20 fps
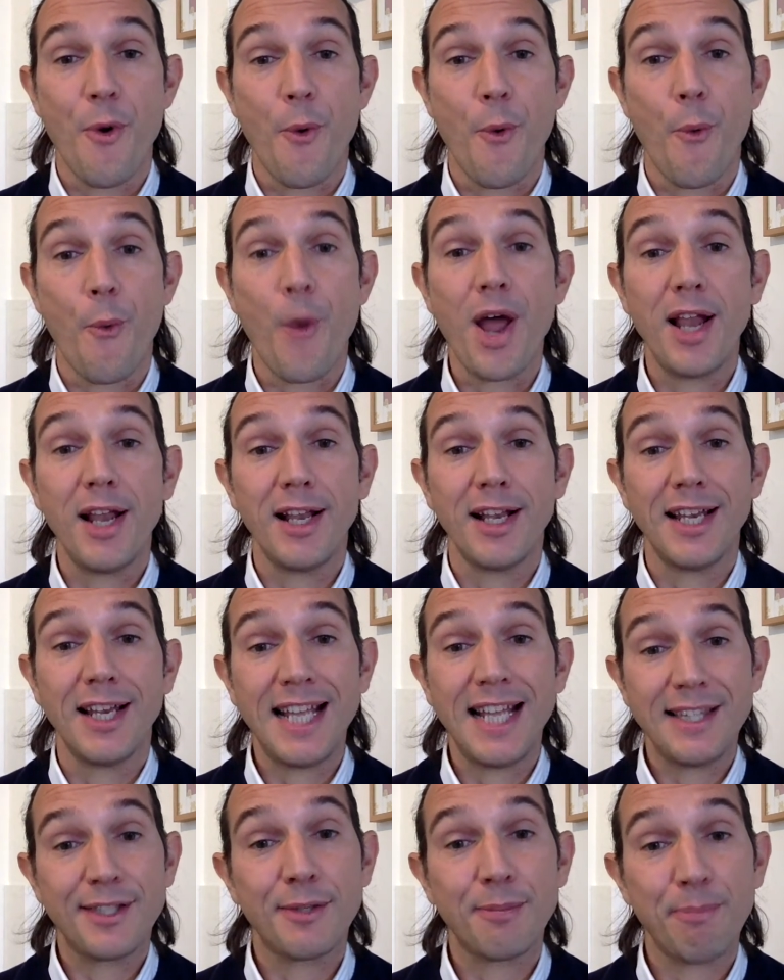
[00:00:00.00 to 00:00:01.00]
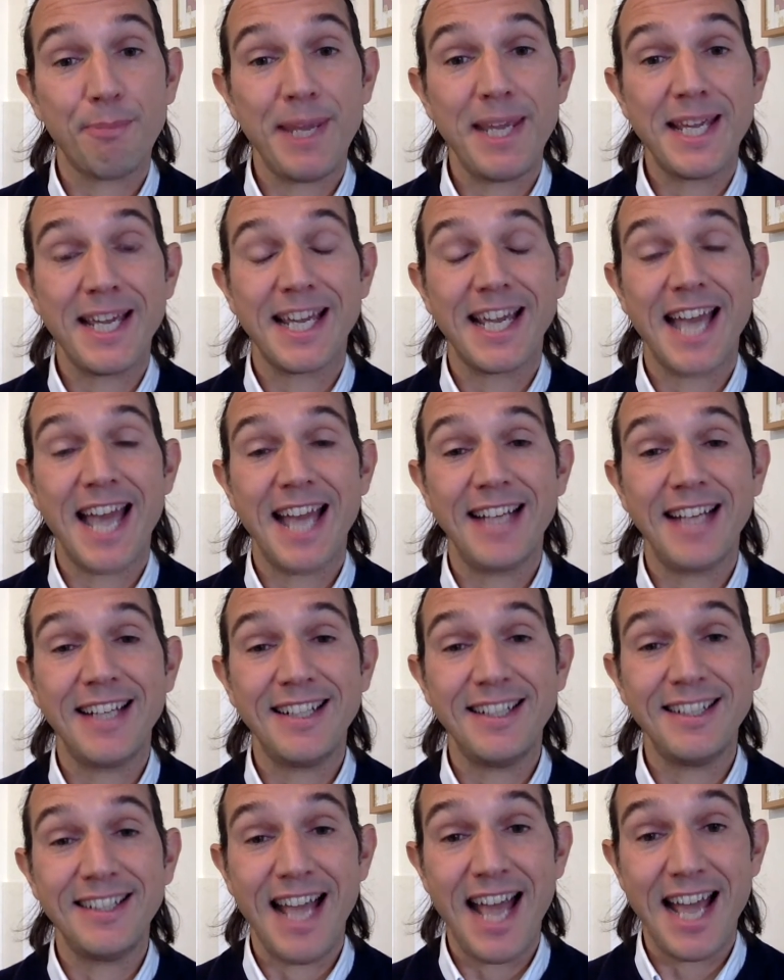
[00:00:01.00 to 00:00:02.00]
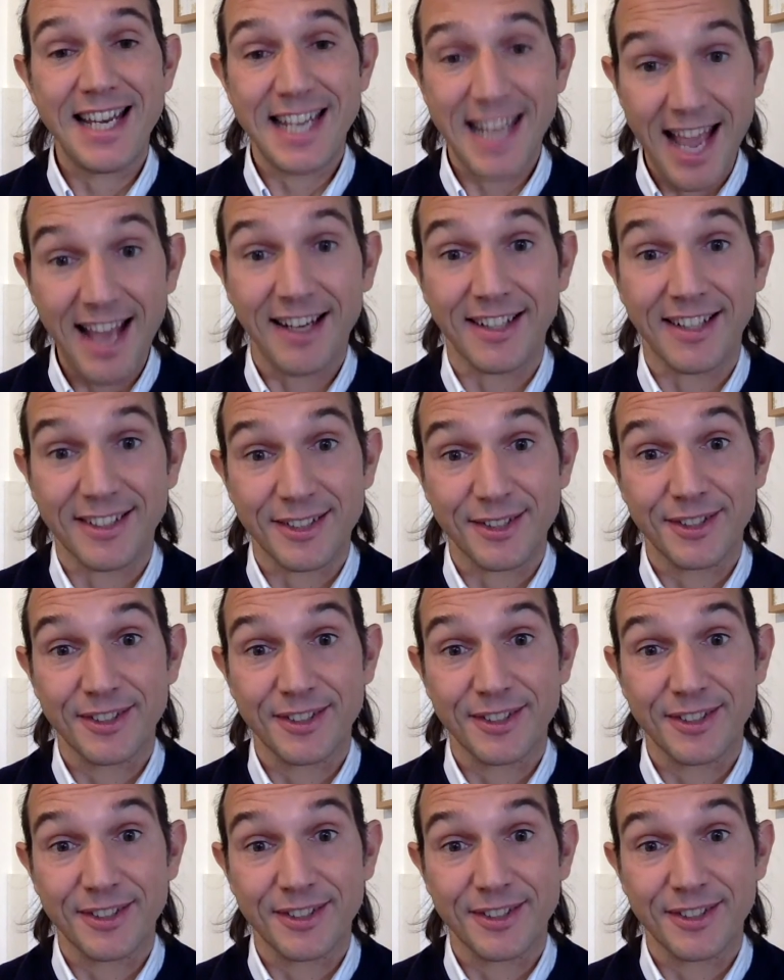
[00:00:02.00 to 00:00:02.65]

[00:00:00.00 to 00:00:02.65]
Well, let's speak again at the end.